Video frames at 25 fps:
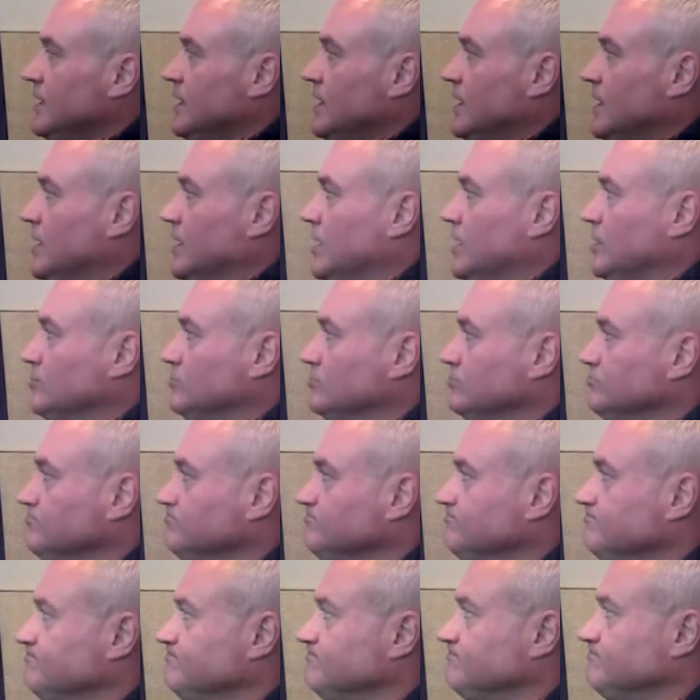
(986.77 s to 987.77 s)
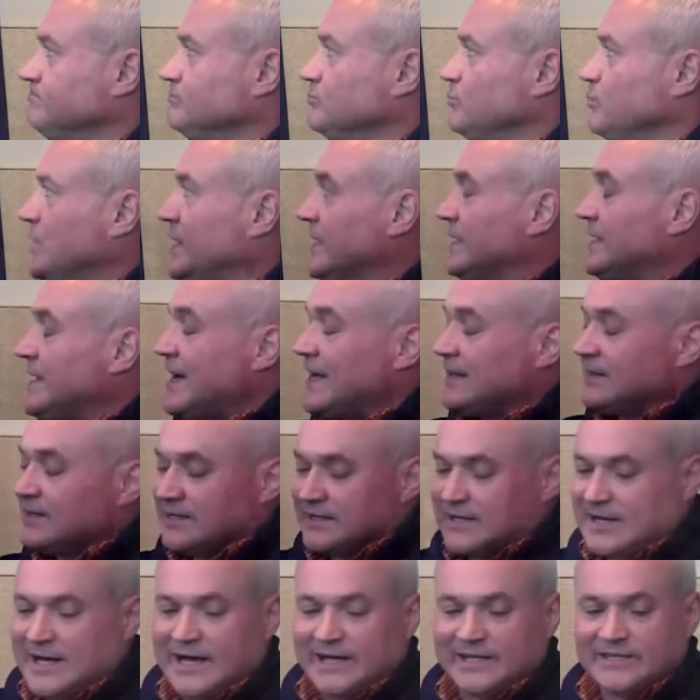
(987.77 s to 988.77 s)
We had a
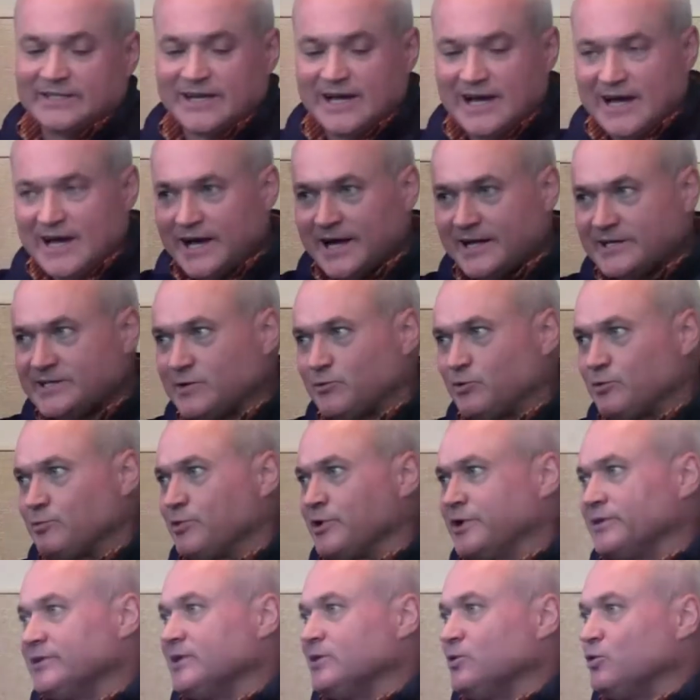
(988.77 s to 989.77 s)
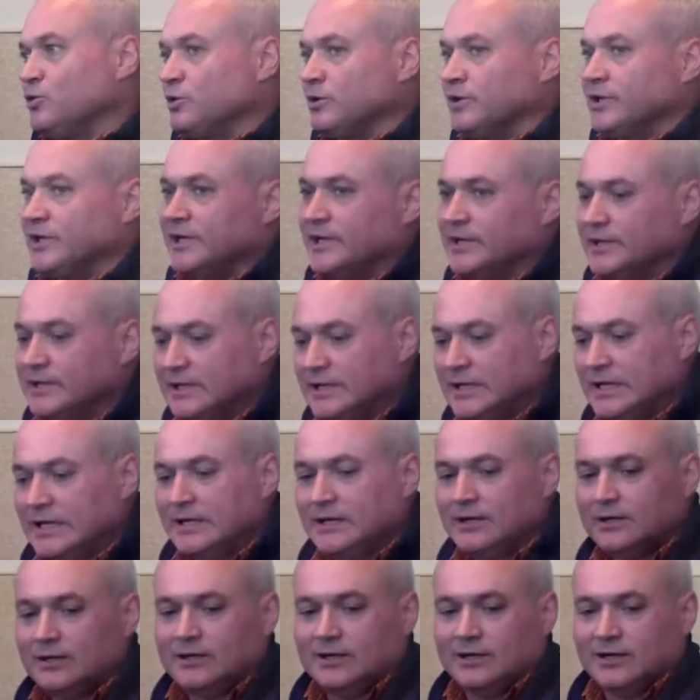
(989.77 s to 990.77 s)
lot of high tides that would bring the oil
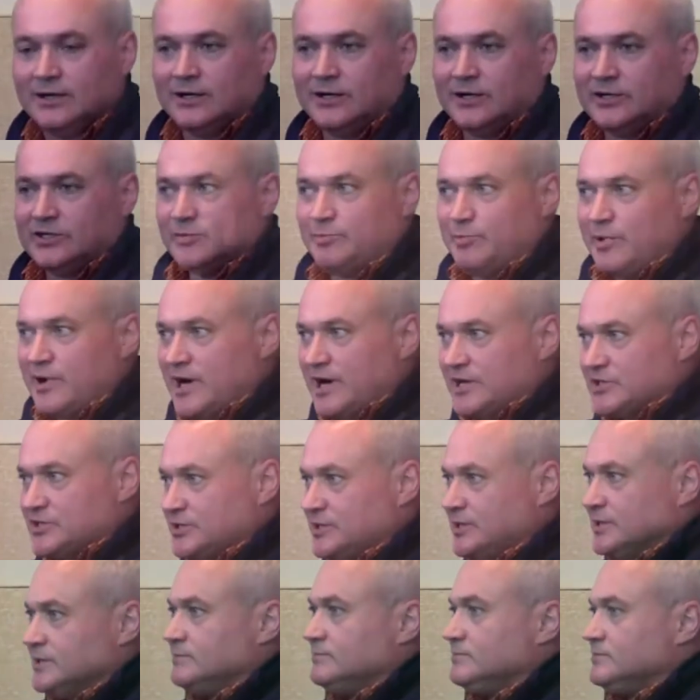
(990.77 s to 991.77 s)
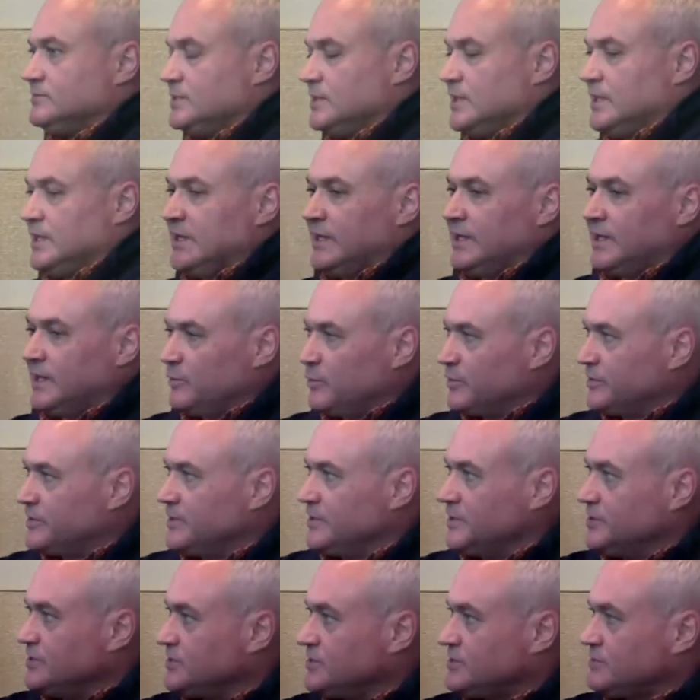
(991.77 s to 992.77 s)
in, deposit it, and with
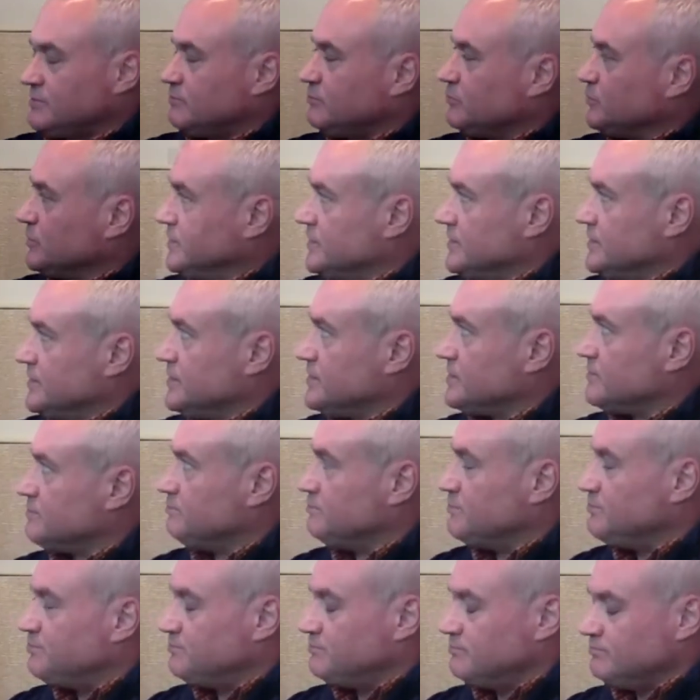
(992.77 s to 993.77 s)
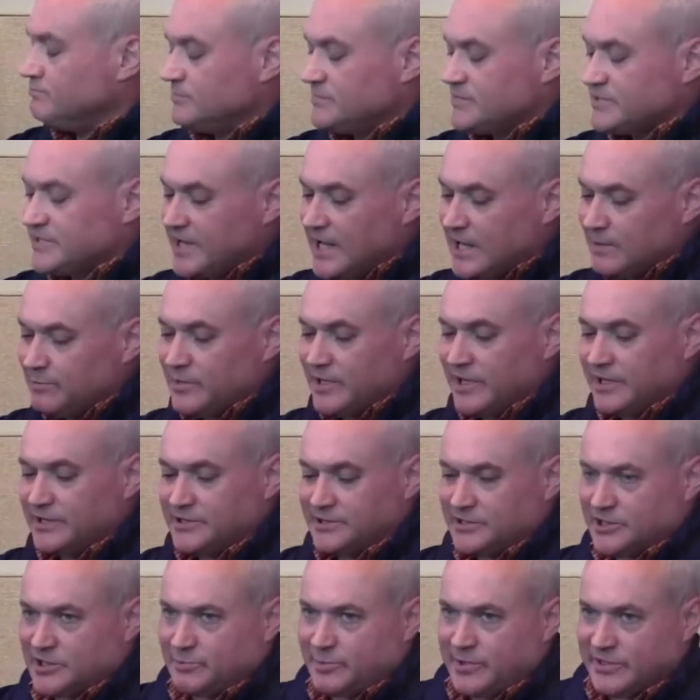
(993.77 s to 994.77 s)
these sand
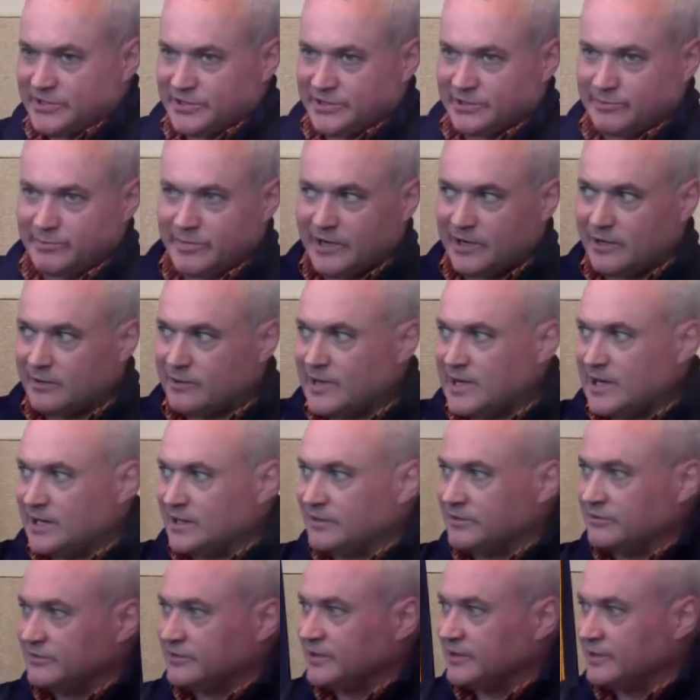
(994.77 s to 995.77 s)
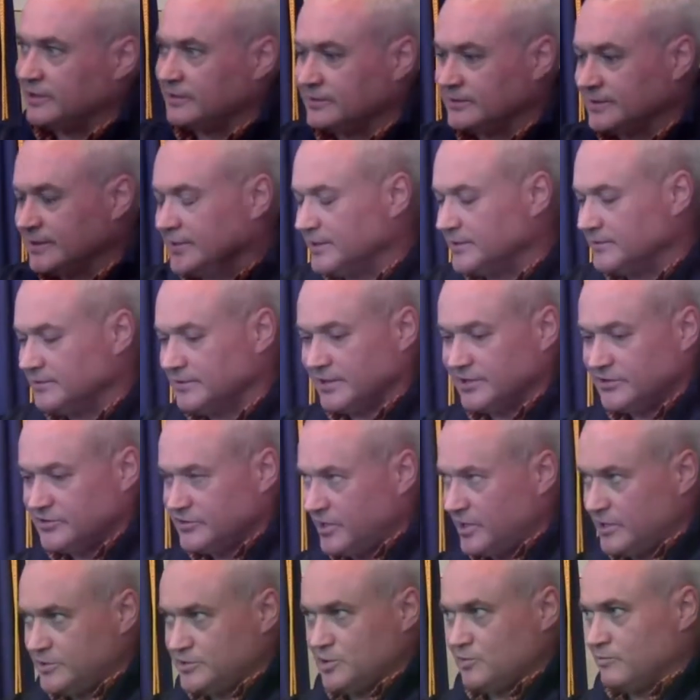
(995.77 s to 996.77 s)
beaches, especially the barrier islands, they
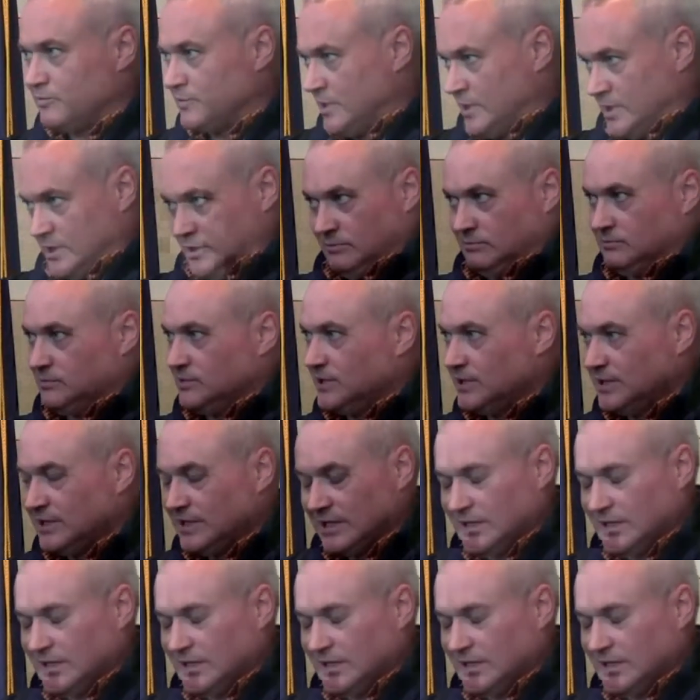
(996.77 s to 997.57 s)
change overnight.